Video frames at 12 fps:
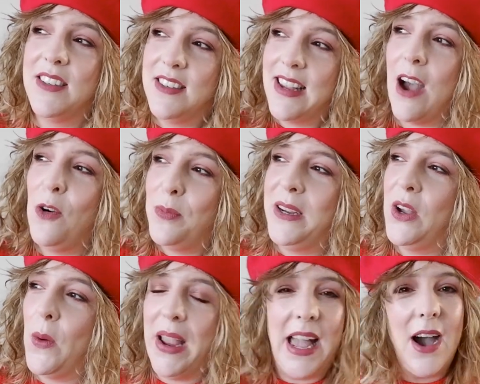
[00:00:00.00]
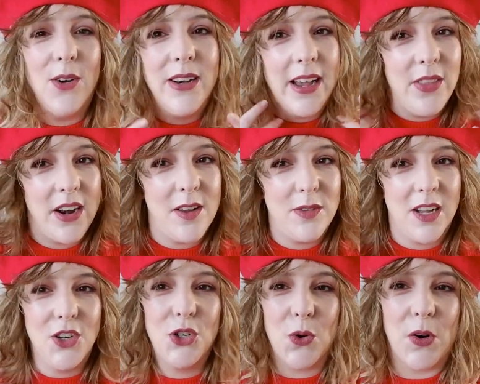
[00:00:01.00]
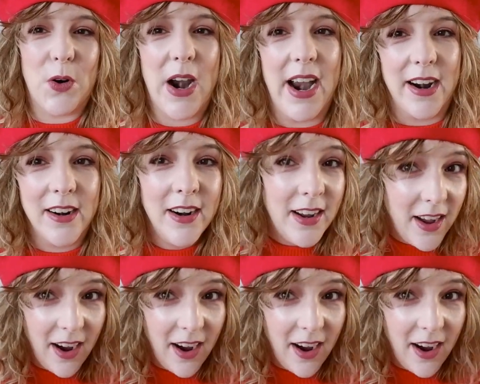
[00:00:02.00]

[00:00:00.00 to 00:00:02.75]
this is how I've been going out now that I've got shorter hair.